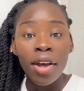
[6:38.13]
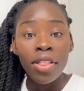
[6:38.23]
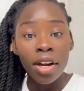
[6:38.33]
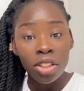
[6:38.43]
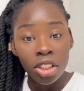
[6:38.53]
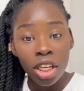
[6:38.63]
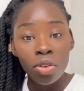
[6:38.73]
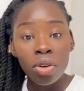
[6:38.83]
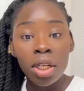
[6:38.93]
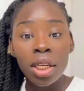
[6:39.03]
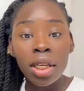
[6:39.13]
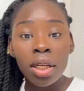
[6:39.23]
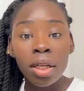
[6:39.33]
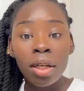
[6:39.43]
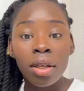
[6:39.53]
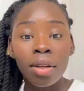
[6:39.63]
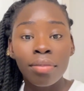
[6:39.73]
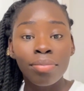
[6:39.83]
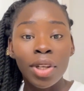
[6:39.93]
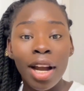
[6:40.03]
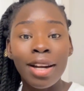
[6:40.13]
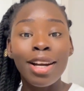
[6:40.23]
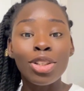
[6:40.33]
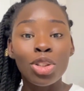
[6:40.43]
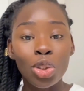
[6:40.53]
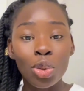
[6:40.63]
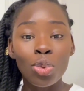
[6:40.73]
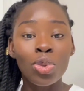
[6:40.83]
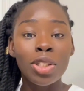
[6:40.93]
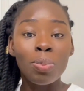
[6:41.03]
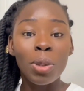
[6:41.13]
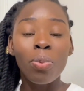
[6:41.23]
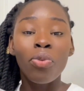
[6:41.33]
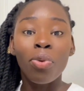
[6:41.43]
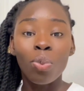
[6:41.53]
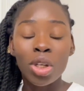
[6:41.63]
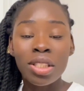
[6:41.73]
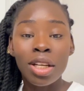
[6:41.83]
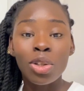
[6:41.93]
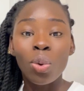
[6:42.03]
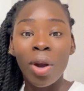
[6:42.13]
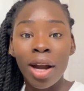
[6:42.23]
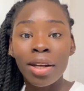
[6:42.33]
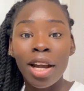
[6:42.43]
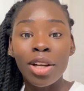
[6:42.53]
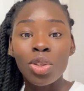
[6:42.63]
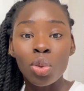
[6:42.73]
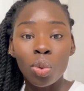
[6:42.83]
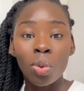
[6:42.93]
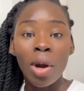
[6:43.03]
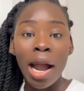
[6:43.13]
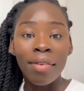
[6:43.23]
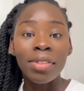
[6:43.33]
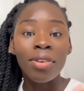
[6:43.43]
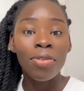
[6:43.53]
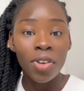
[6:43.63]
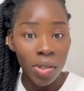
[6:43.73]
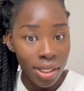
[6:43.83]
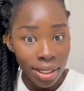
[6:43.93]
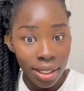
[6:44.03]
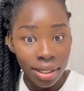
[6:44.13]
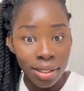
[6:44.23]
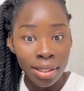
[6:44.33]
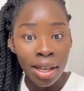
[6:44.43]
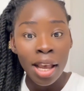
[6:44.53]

they're generally gonna choose people from Western Uganda to have the first seats